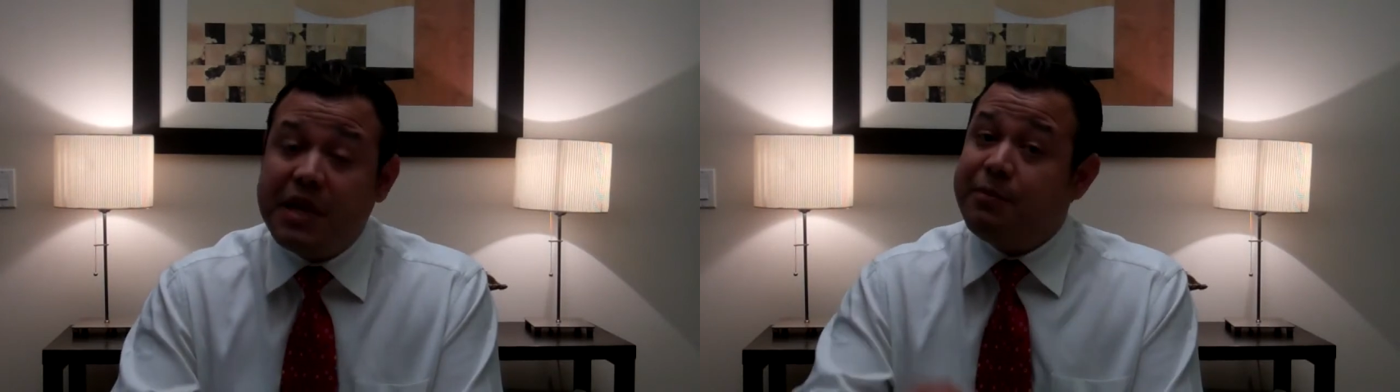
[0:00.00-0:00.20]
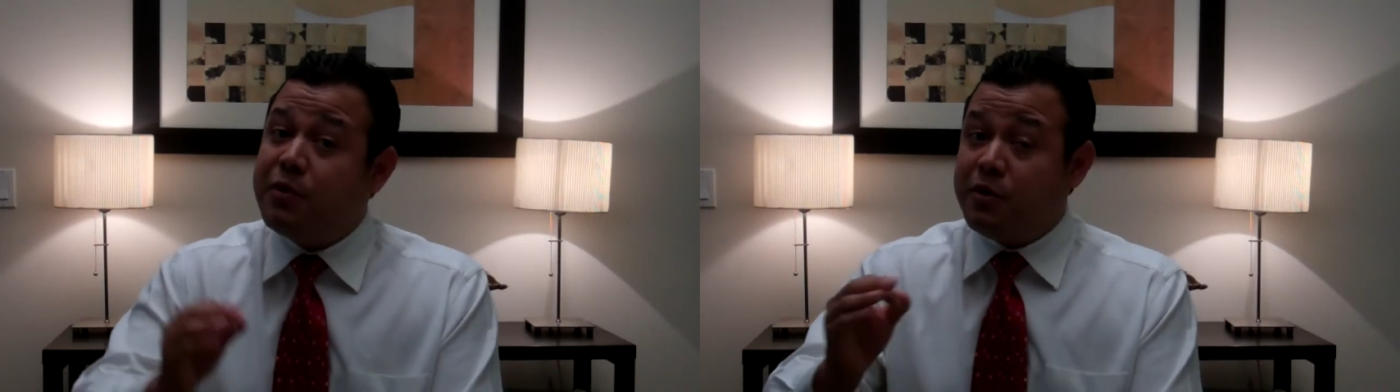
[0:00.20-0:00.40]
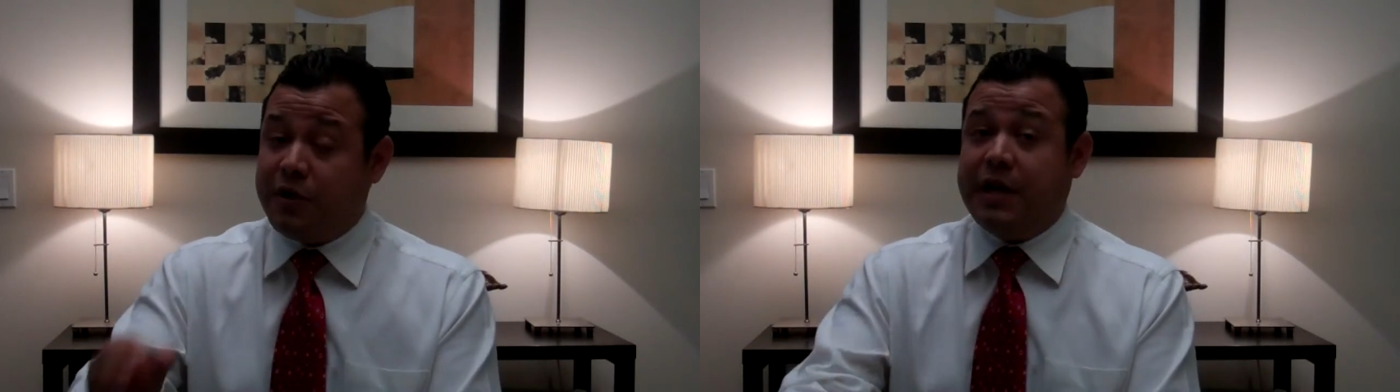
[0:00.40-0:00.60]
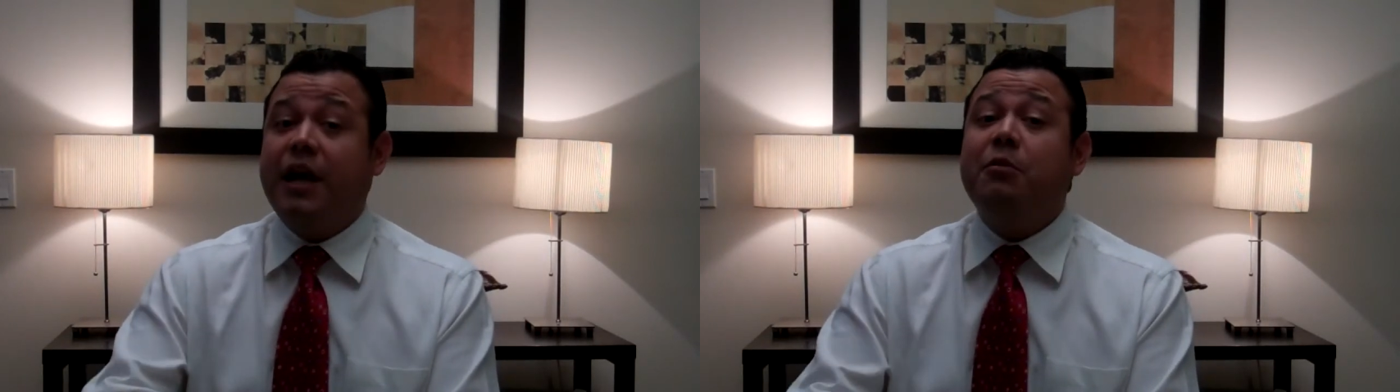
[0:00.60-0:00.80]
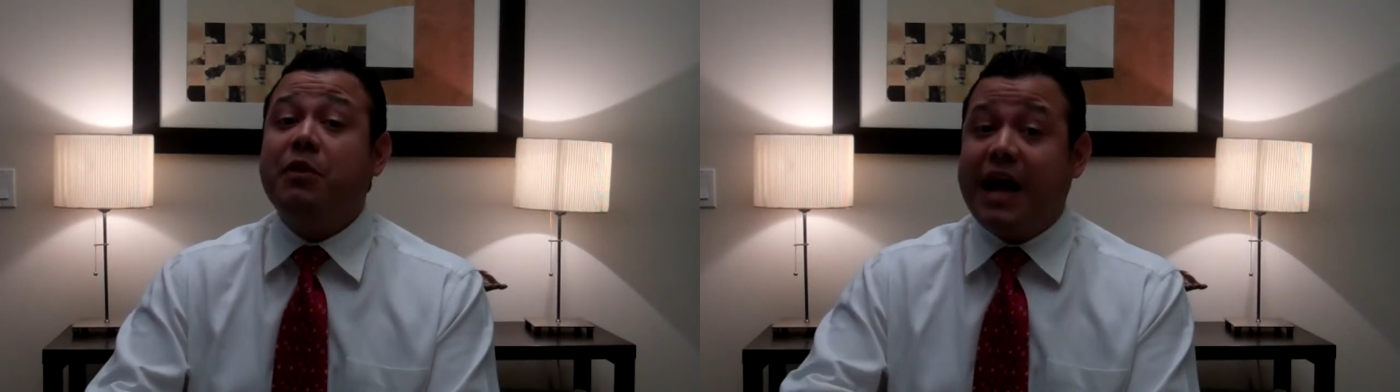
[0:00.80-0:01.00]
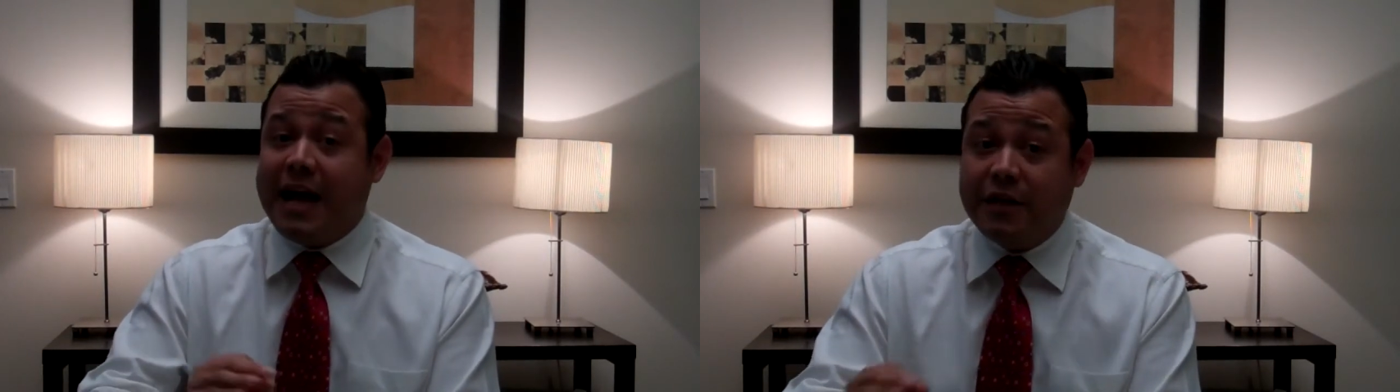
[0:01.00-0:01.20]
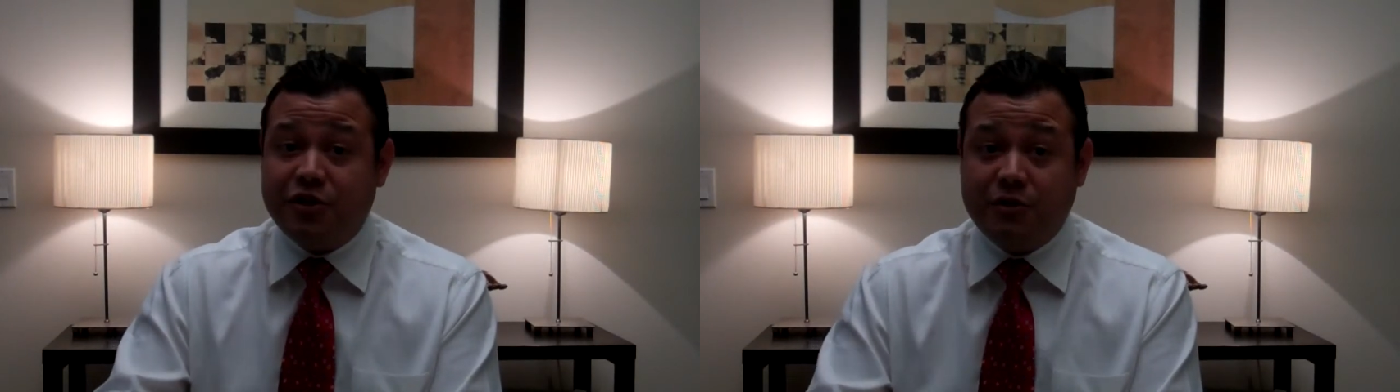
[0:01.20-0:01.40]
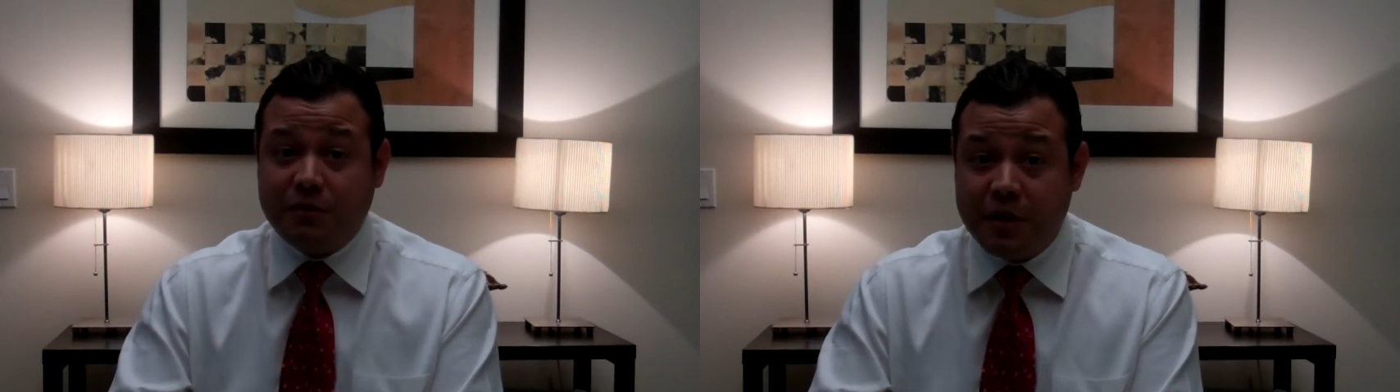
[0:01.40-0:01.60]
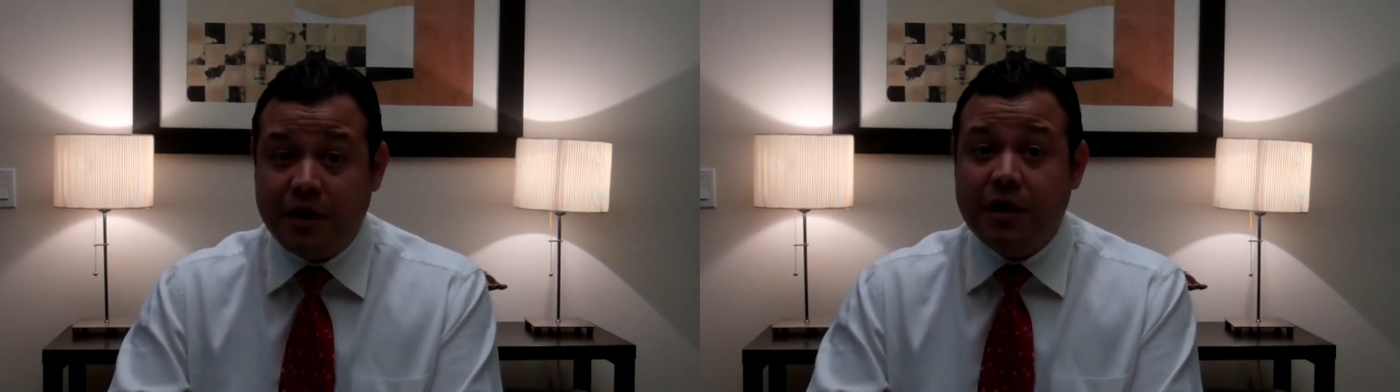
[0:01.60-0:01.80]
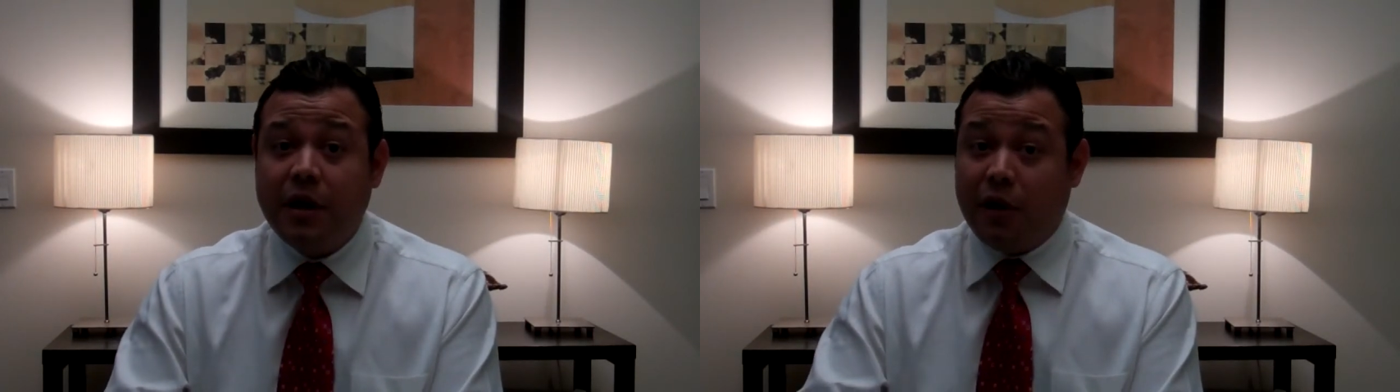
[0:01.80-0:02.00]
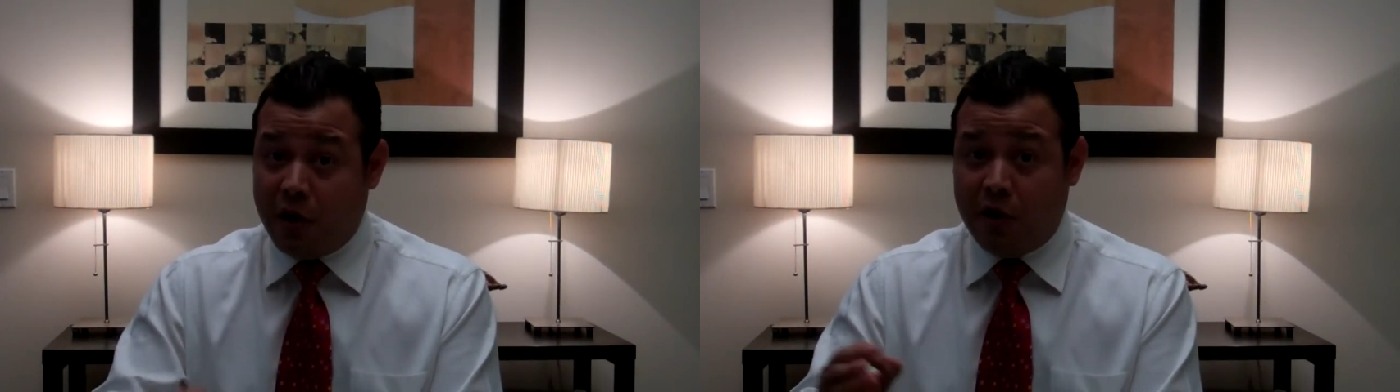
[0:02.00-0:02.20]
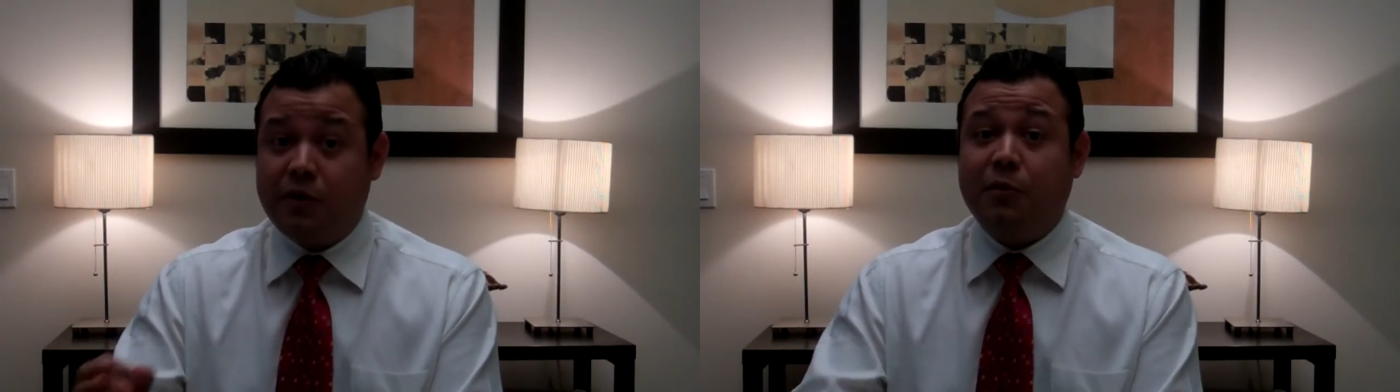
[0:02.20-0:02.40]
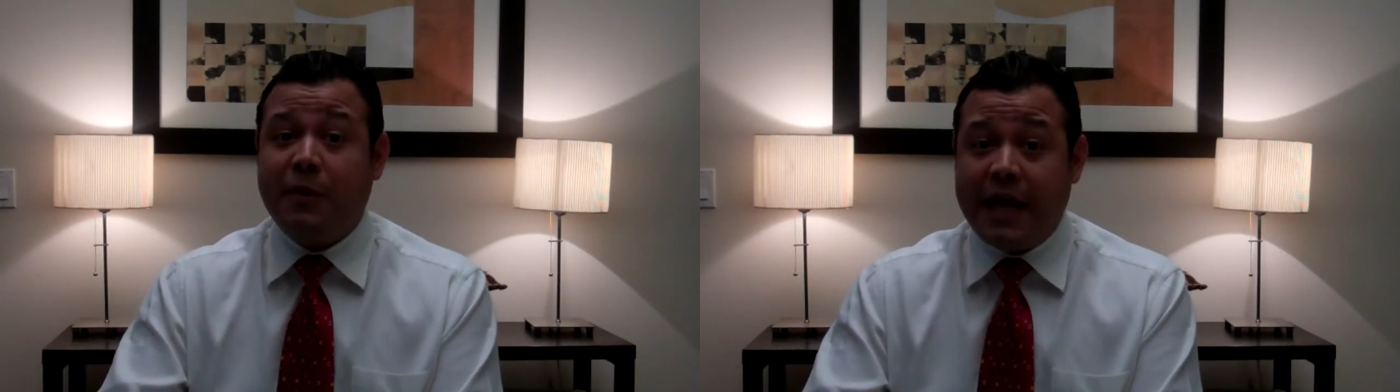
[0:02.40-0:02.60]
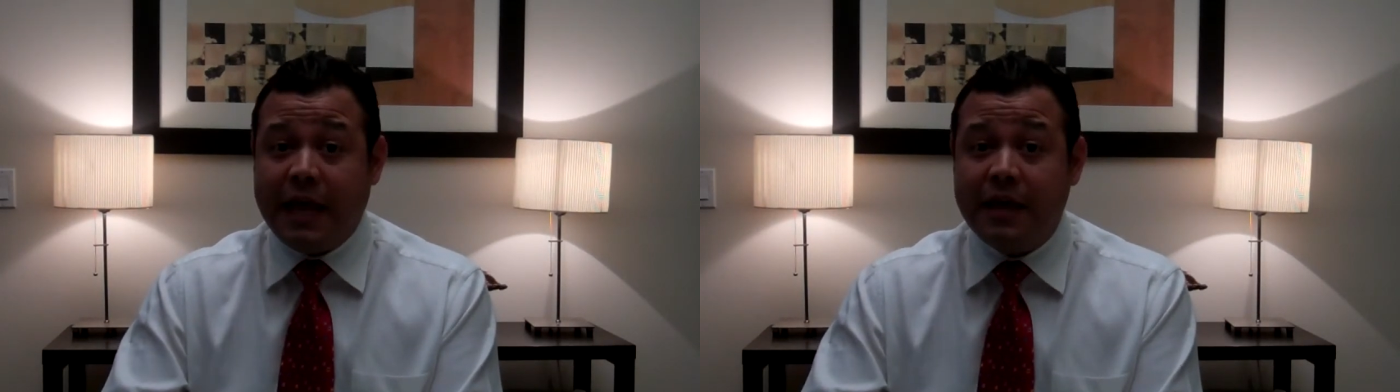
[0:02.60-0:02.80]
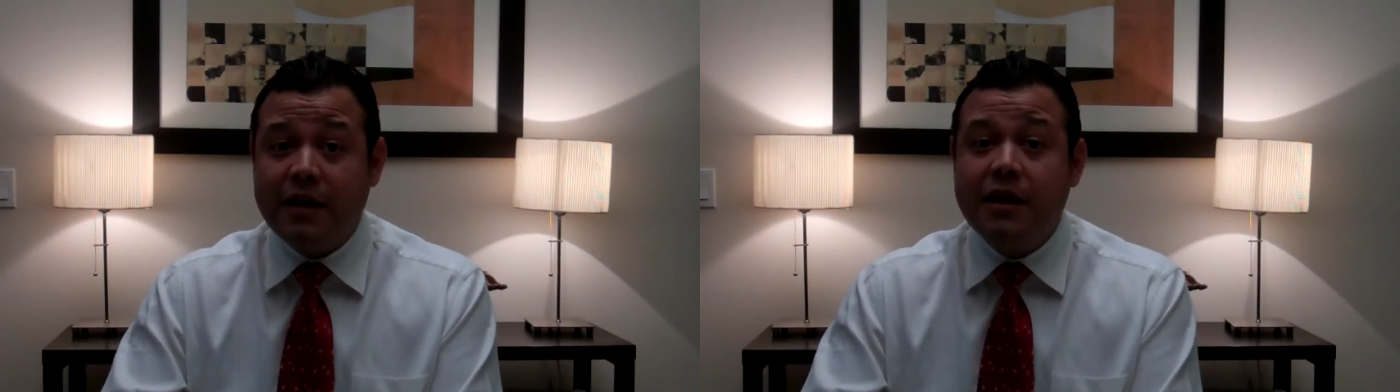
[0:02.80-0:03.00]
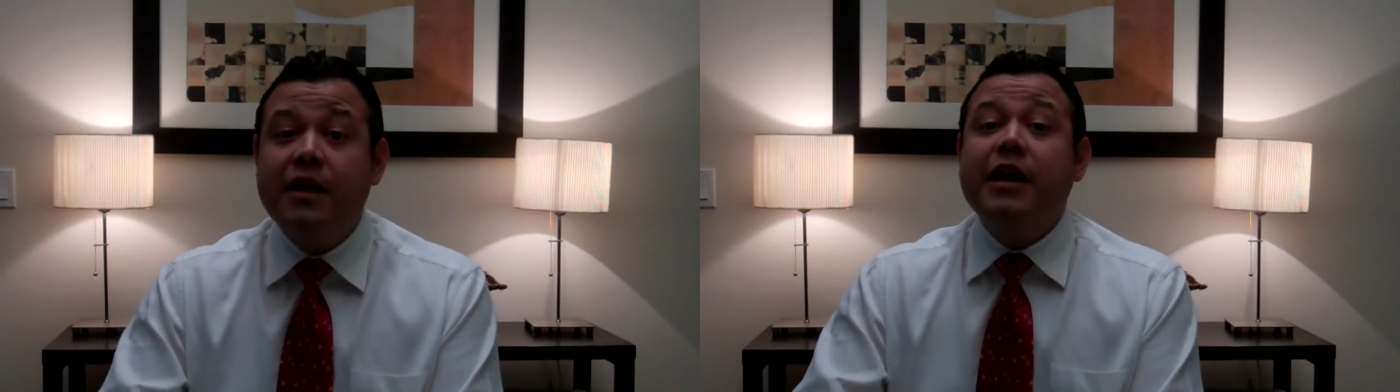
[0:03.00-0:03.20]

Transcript: people who are going to help guide you along the way,